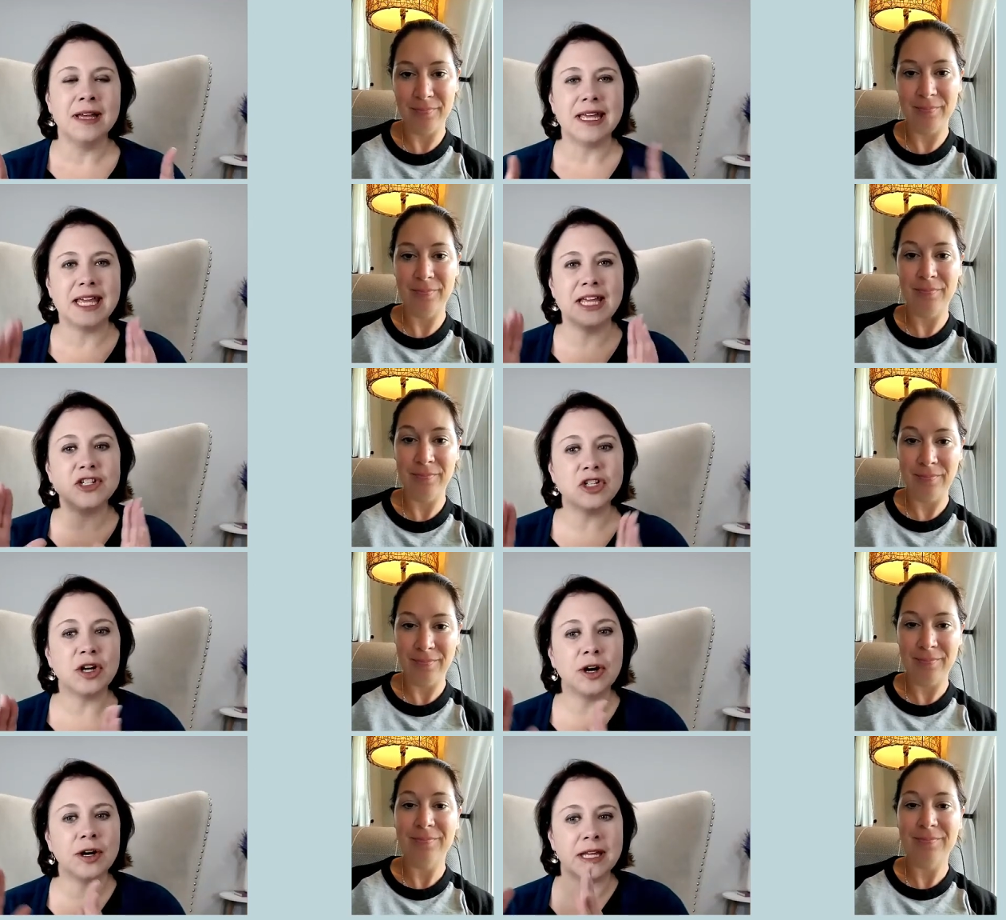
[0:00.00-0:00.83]
Speaker 1: each
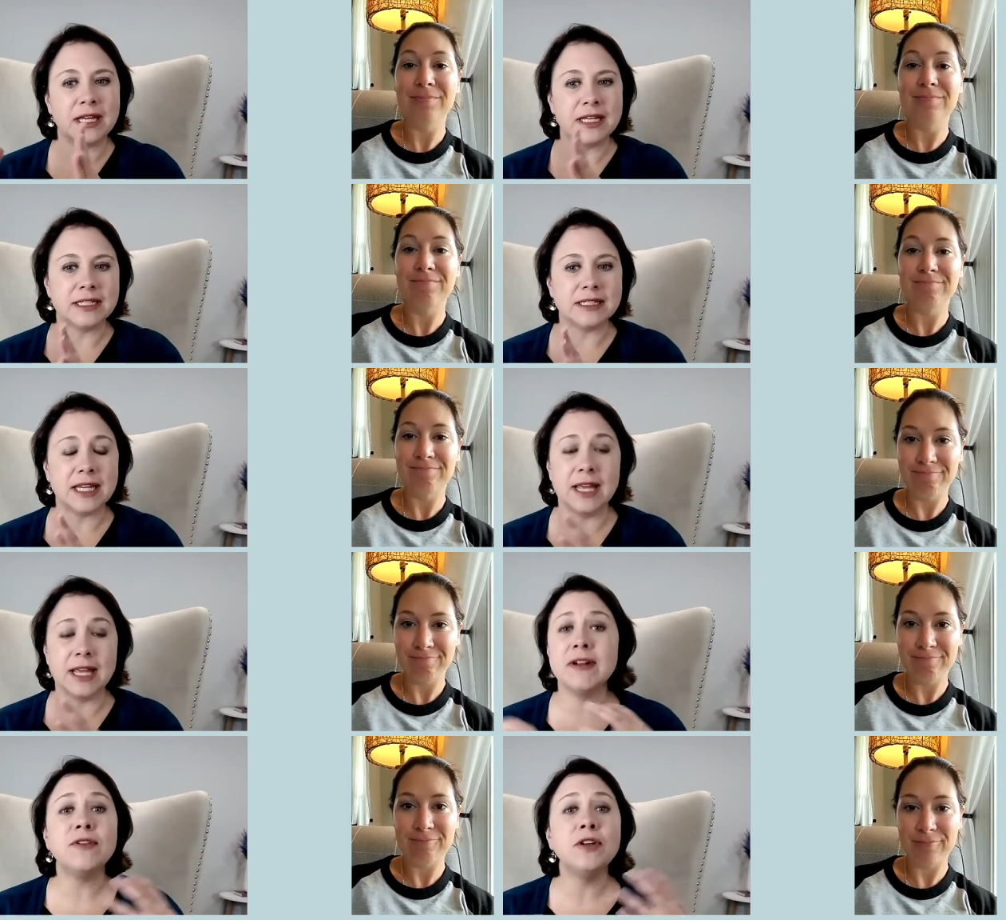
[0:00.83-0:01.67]
attorney is
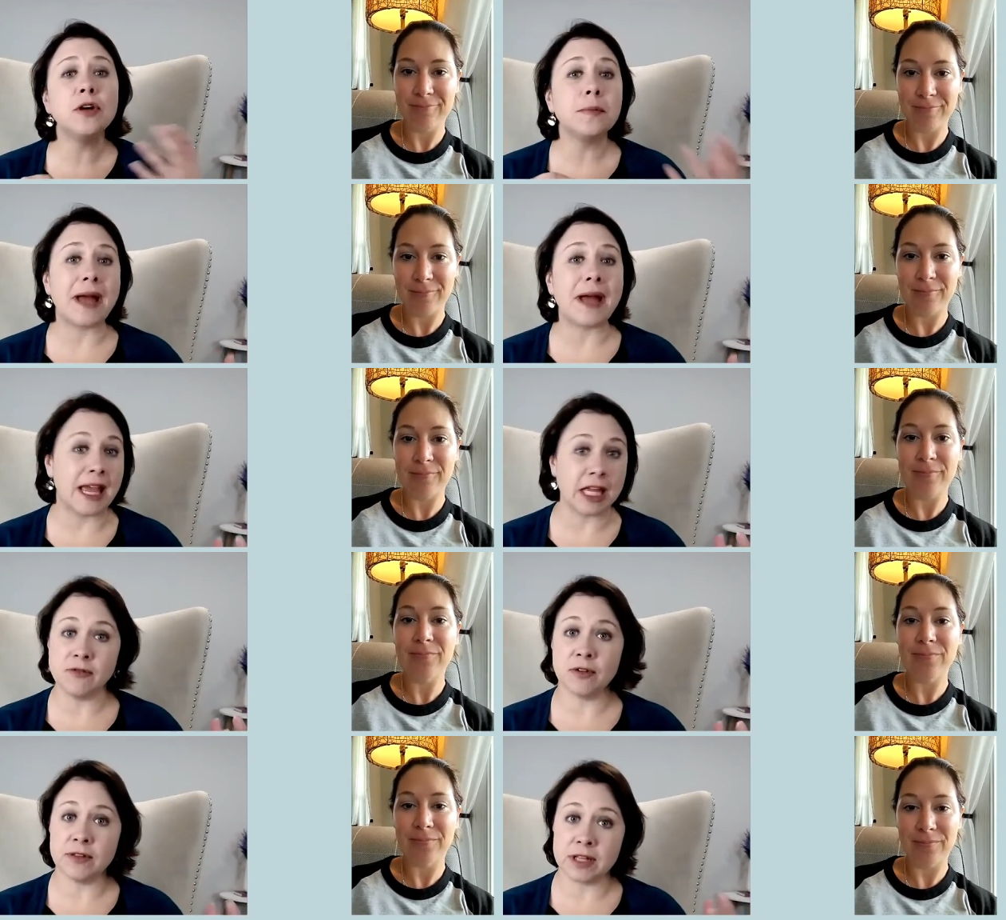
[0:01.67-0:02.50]
even if you're
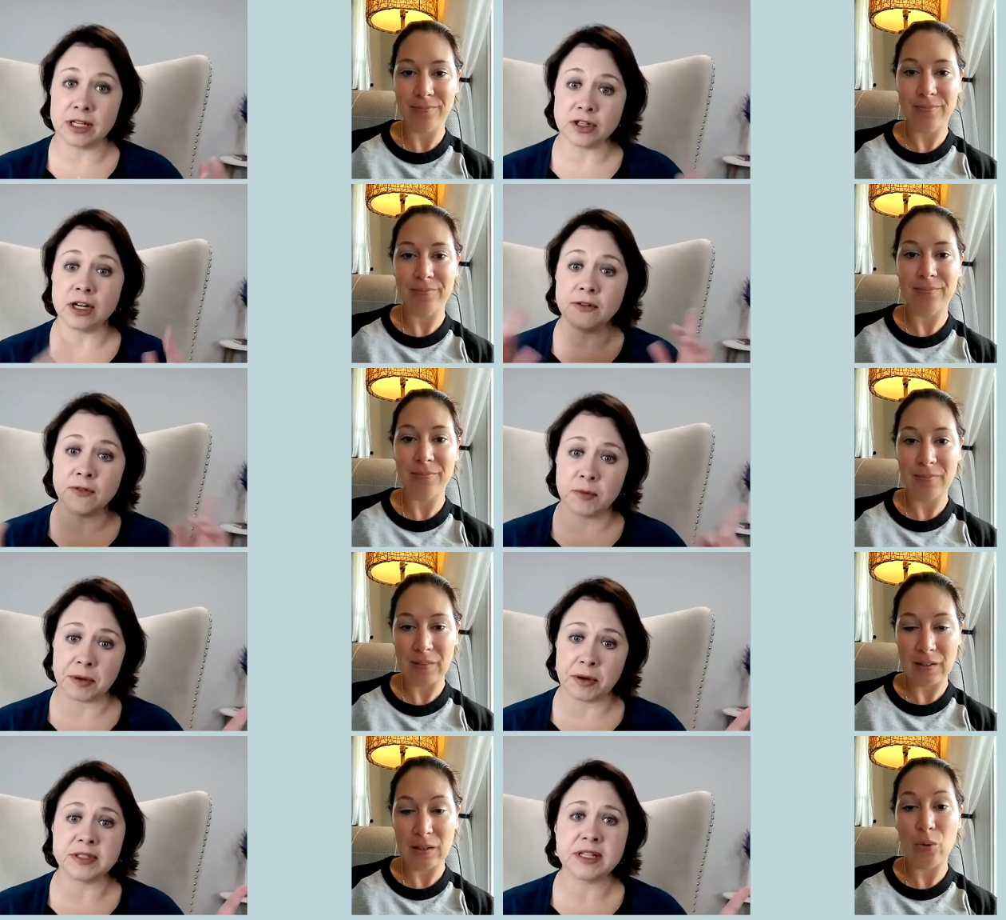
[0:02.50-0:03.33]
paying for the attorney for
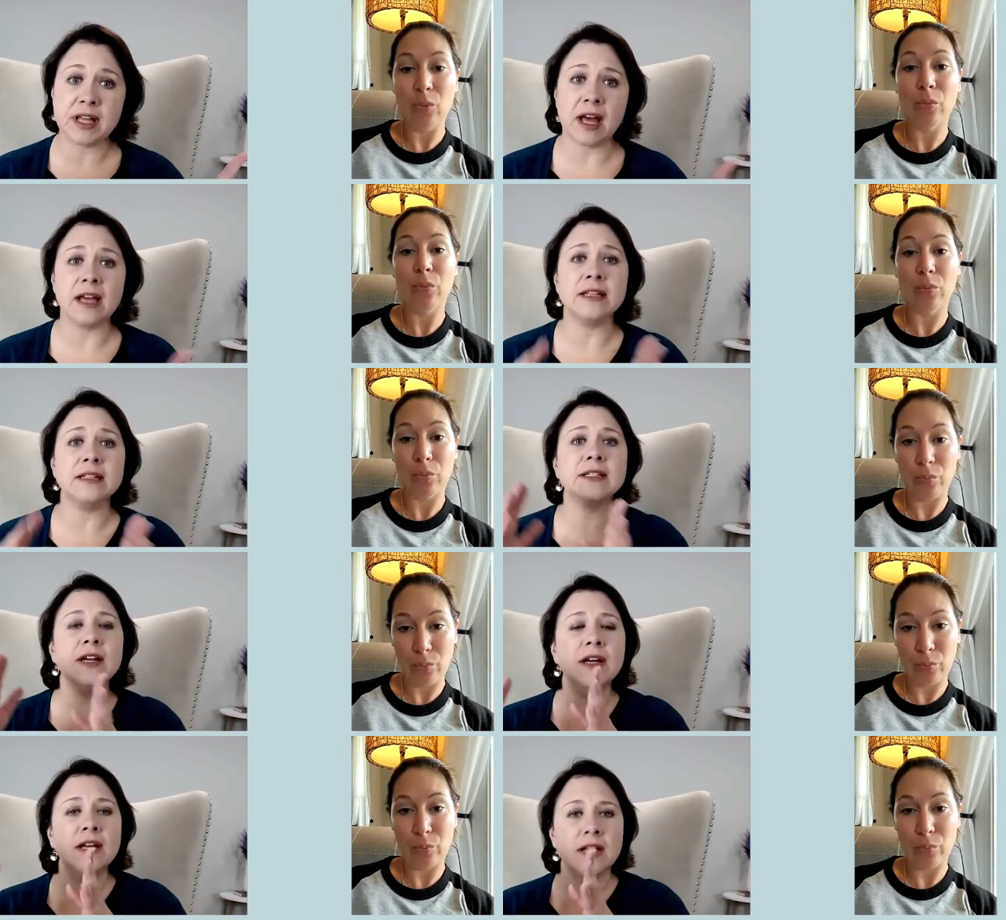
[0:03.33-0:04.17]
both
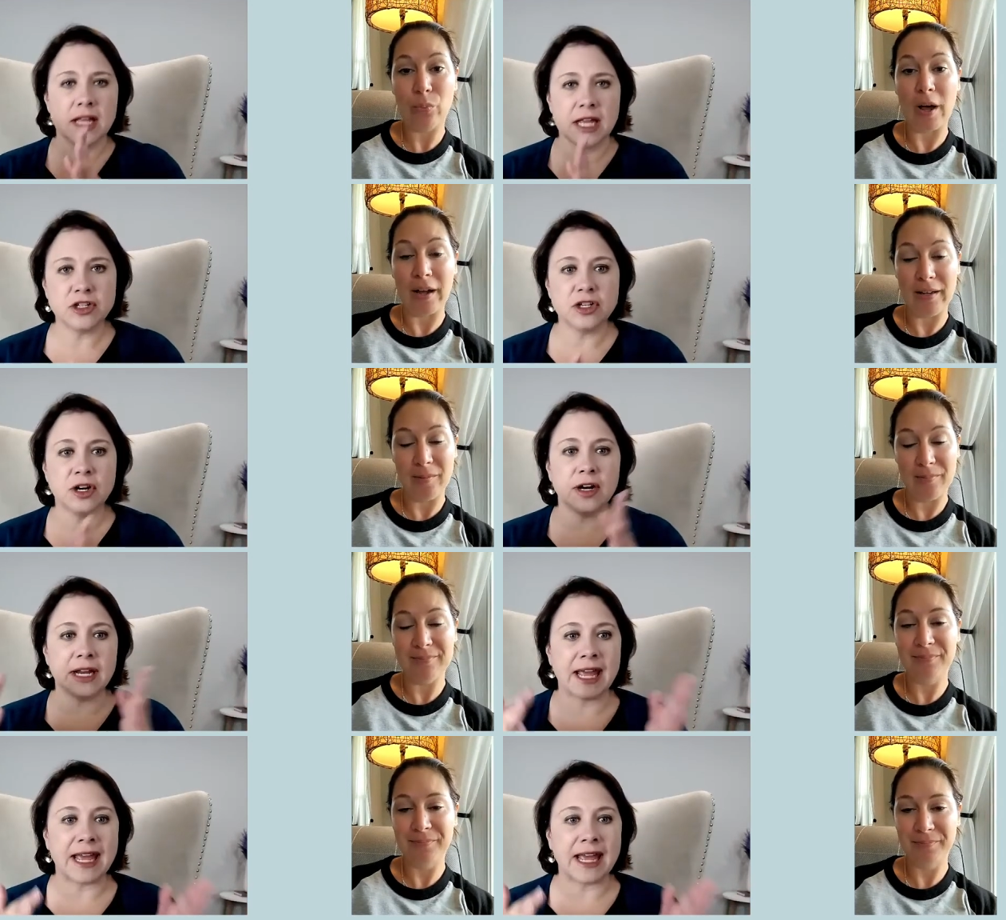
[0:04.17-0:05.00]
sides, right. each
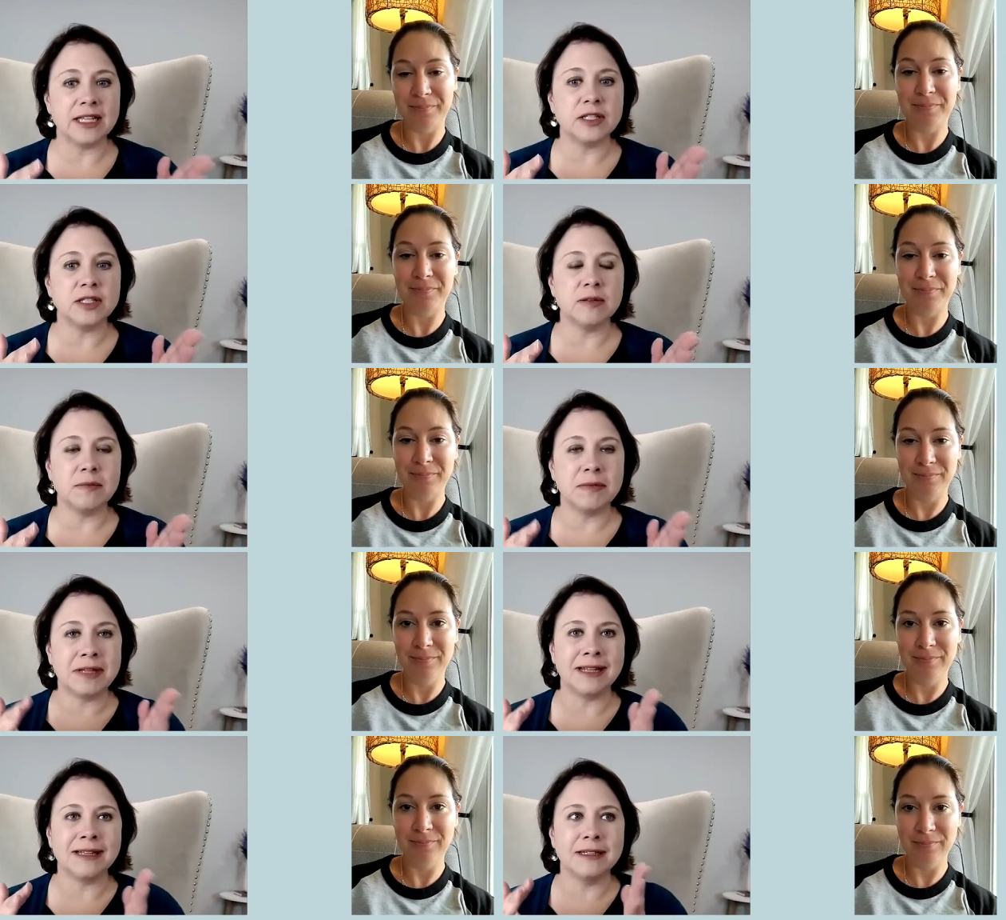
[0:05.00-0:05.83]
attorney is
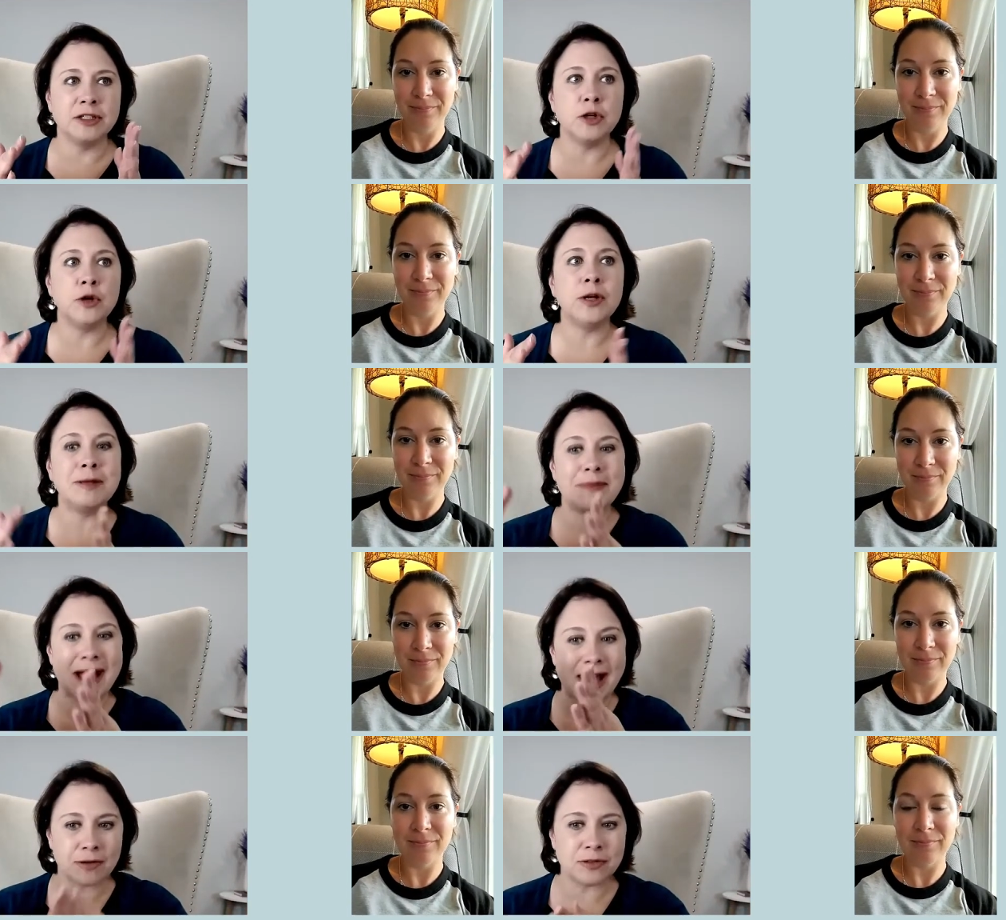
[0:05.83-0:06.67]
duty
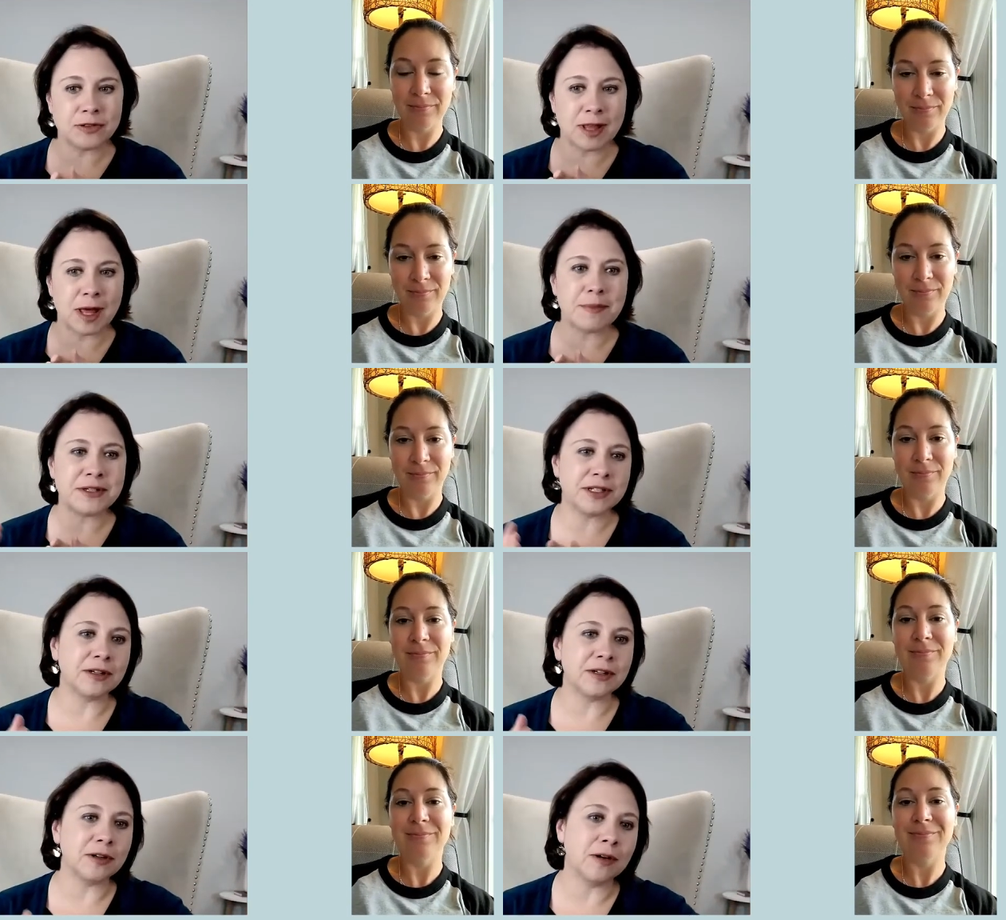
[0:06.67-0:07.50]
bound to that
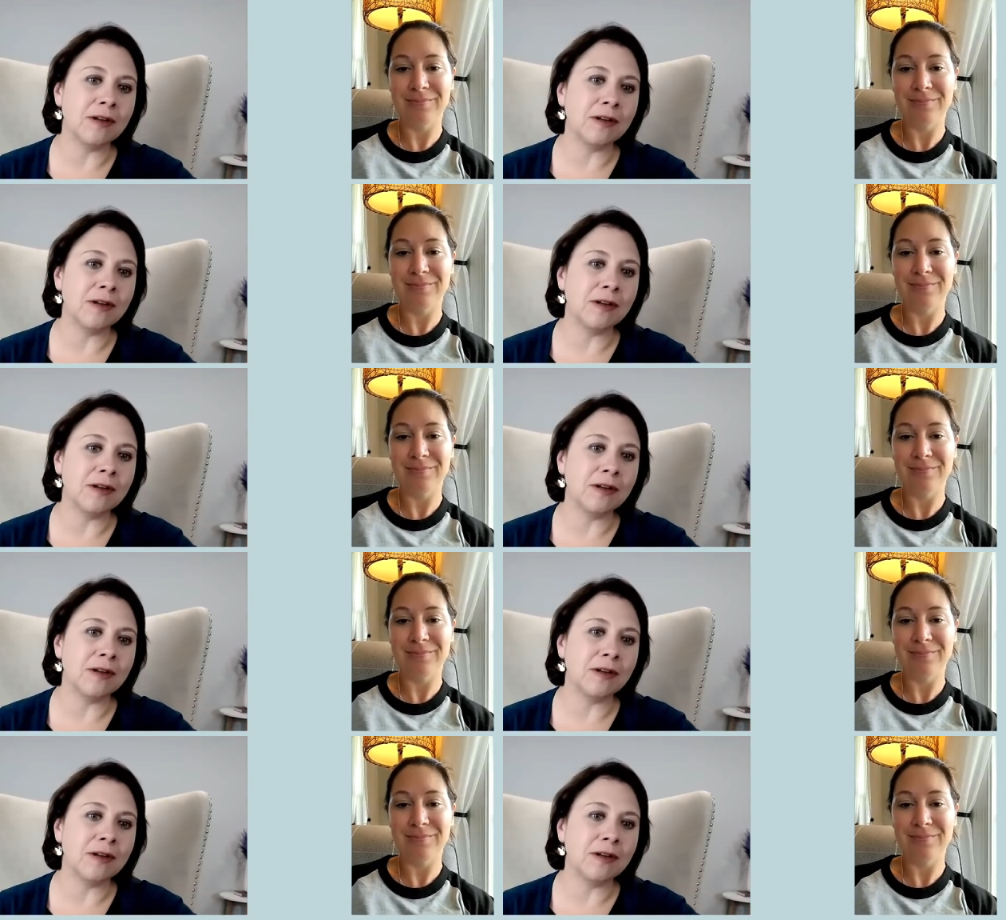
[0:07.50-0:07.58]
particular